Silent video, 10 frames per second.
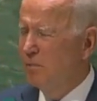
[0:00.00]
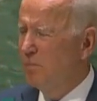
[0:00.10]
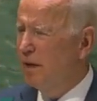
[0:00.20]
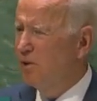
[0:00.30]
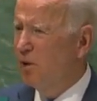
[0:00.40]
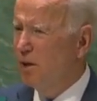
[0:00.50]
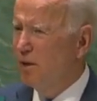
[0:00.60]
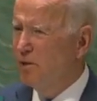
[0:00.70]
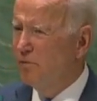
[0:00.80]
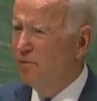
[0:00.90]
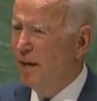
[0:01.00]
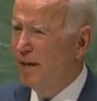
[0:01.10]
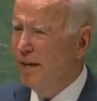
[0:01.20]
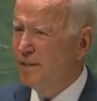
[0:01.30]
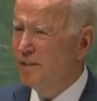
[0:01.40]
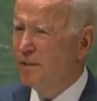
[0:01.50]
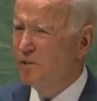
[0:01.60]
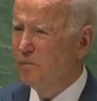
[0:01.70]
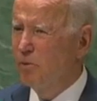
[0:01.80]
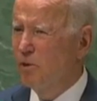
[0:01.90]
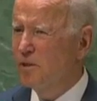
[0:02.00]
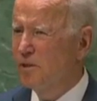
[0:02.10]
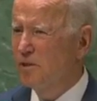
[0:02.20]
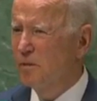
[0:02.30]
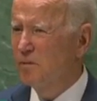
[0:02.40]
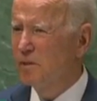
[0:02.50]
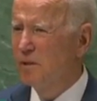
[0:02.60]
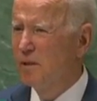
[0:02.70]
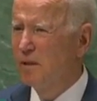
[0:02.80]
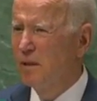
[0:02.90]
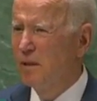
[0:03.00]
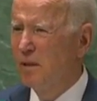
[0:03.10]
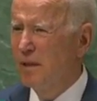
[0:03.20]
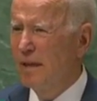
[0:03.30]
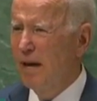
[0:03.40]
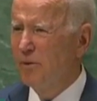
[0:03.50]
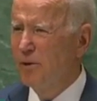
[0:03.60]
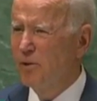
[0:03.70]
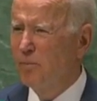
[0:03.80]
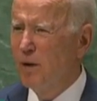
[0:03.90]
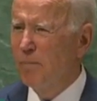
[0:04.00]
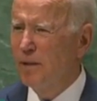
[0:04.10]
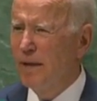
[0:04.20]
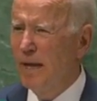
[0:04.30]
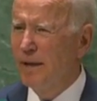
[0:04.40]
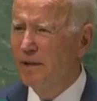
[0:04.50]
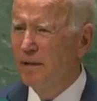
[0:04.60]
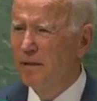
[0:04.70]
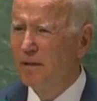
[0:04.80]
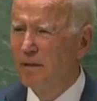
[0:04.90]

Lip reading: by targeting their financing and support systems, countering their propaganda,